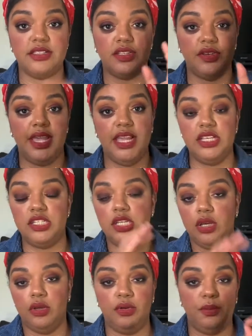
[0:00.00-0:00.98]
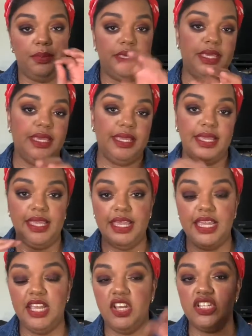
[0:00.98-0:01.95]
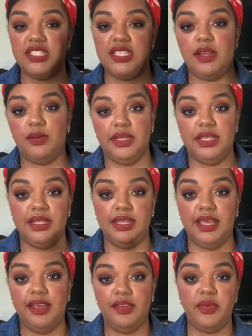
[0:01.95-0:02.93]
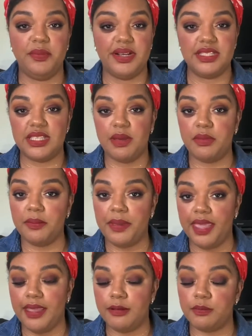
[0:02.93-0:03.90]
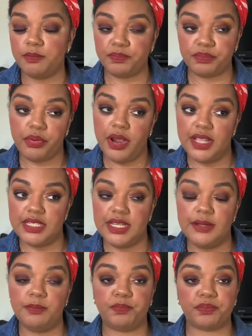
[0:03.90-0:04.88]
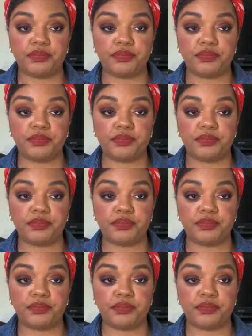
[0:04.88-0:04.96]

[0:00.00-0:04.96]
So H O P E, just like we did love in my summer pan project.